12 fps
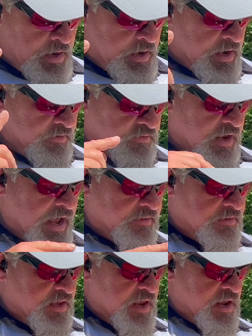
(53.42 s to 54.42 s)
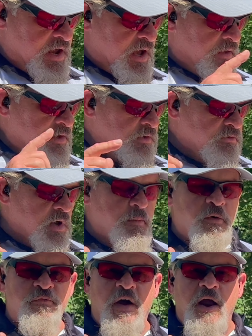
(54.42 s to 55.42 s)
It's got the
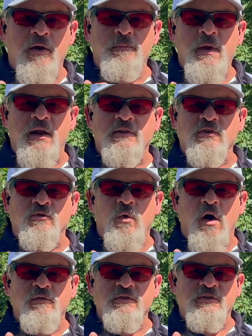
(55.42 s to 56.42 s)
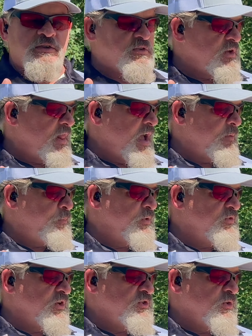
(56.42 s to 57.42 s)
double firing pin at the 12 and 6 o'clock
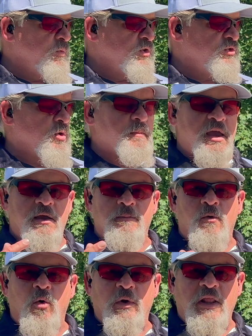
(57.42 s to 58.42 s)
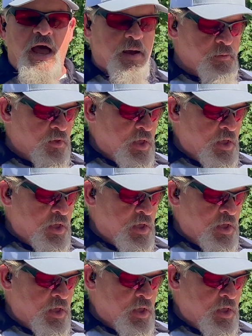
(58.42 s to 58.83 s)
position, which will make it more reliable.